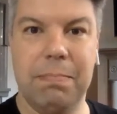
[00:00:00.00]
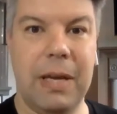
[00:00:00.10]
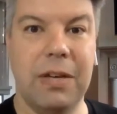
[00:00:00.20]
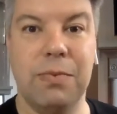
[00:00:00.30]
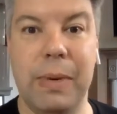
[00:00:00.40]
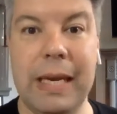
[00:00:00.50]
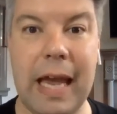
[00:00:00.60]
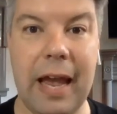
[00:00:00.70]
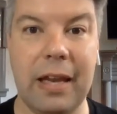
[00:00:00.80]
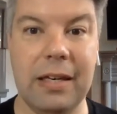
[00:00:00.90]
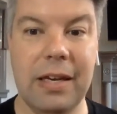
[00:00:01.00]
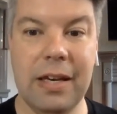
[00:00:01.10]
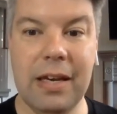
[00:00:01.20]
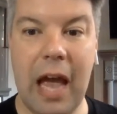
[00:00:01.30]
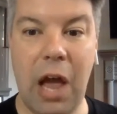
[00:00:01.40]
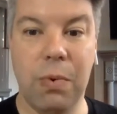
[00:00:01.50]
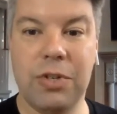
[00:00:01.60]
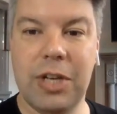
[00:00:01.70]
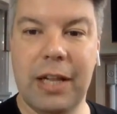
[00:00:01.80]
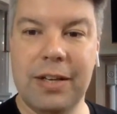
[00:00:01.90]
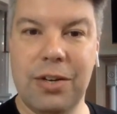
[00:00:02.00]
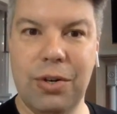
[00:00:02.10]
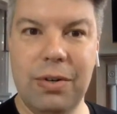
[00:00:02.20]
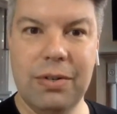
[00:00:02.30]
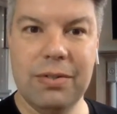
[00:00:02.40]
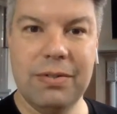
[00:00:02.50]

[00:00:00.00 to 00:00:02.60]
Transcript: Because we can. And we're jellicle.